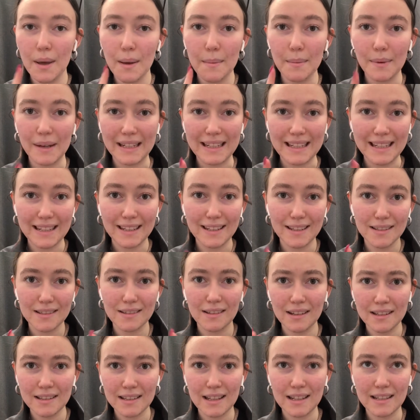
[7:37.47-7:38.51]
but I needed a
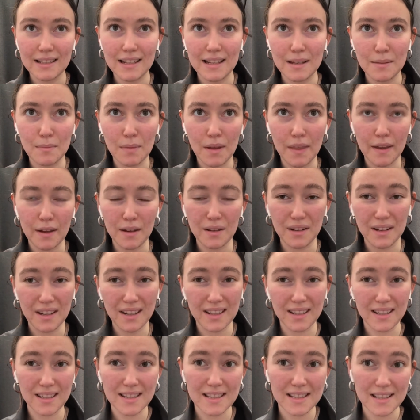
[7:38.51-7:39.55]
size 18, but they only had
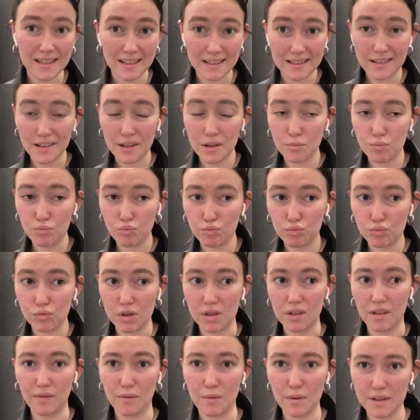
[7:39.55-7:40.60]
it in 16
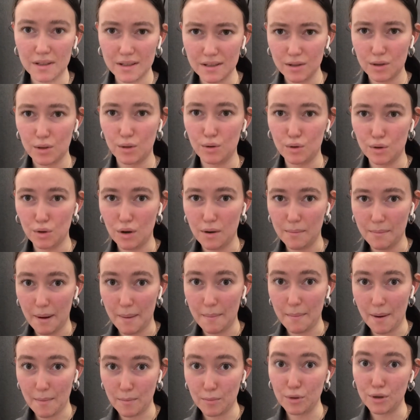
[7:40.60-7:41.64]
because otherwise it's too short and my
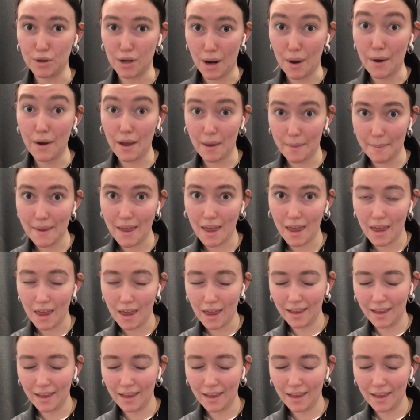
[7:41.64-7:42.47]
mum will shout at me.